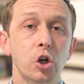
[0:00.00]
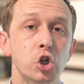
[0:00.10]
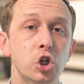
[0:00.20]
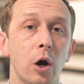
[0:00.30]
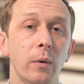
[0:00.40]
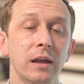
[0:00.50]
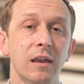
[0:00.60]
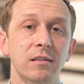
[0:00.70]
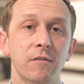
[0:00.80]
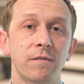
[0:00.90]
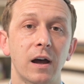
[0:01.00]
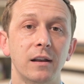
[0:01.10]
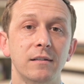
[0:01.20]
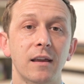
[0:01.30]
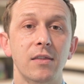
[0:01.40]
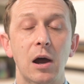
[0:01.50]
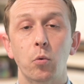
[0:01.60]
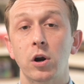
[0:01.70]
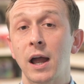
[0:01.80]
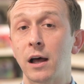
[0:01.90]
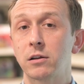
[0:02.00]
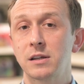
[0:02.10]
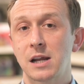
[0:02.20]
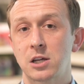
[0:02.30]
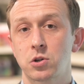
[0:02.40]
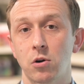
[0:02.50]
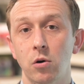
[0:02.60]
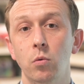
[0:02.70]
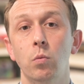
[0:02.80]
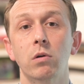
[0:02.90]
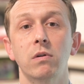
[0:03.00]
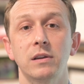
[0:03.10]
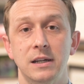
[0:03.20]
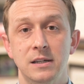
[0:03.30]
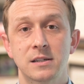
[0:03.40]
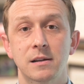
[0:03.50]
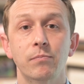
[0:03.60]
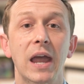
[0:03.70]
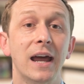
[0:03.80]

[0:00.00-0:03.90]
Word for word: showing that the funds that were held in escrow were released